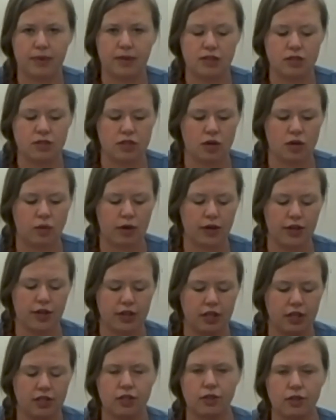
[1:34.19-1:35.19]
So, what you're
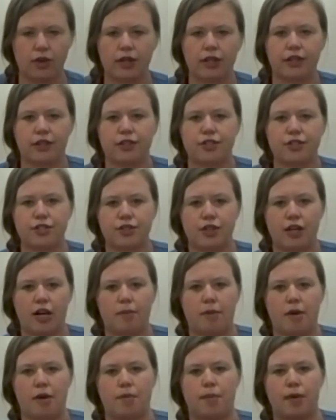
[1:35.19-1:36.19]
going to do on your
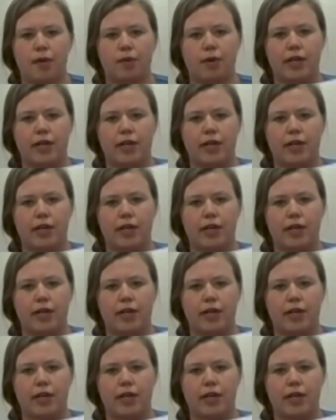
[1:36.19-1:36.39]
scrap paper,